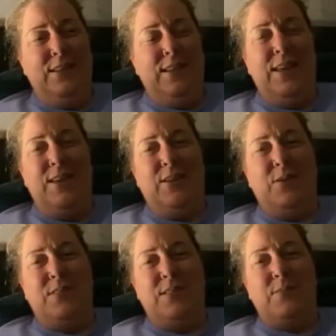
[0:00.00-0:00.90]
hear
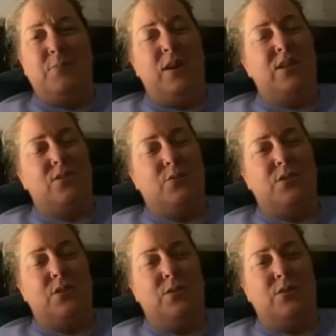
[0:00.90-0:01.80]
those inspirational
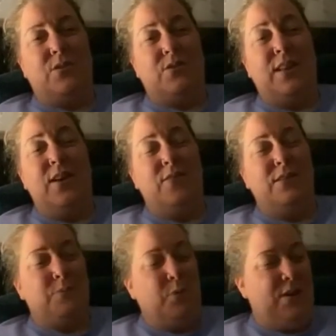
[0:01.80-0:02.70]
songs, because they are
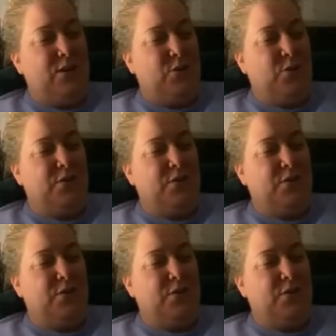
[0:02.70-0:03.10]
inspirational.